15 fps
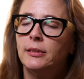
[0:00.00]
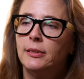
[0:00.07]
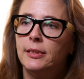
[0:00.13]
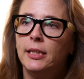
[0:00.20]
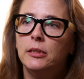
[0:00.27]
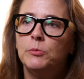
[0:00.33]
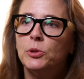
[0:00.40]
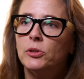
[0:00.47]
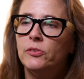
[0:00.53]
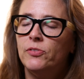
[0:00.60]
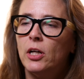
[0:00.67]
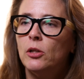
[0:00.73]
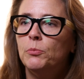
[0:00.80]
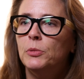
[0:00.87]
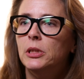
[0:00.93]
Sustainable
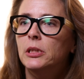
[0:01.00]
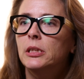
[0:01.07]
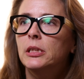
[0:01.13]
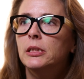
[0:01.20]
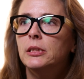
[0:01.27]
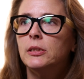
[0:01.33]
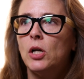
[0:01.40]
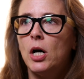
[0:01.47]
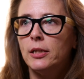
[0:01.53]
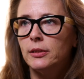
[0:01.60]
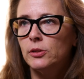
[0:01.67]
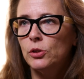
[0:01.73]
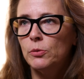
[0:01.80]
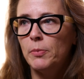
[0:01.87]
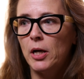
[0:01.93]
development is
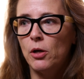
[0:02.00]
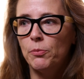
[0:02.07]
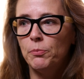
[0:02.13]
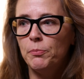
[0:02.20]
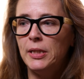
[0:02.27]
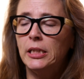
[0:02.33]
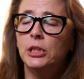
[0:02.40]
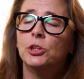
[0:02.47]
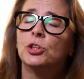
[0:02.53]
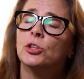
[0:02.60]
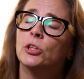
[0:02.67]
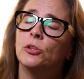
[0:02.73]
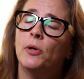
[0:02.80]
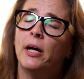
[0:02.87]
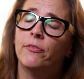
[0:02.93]
also about making
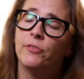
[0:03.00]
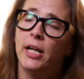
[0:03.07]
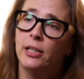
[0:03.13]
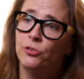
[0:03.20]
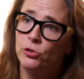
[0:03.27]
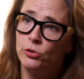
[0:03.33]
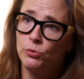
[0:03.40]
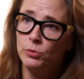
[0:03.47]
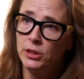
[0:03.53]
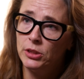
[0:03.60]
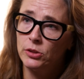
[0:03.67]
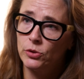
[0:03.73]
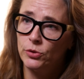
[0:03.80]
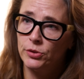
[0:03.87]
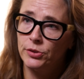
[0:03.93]
sure you have natural
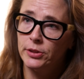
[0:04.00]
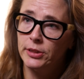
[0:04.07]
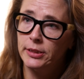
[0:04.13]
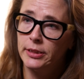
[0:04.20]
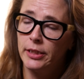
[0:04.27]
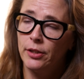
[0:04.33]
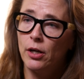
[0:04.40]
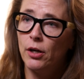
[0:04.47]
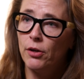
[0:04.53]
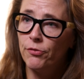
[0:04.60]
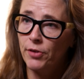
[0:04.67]
resources that are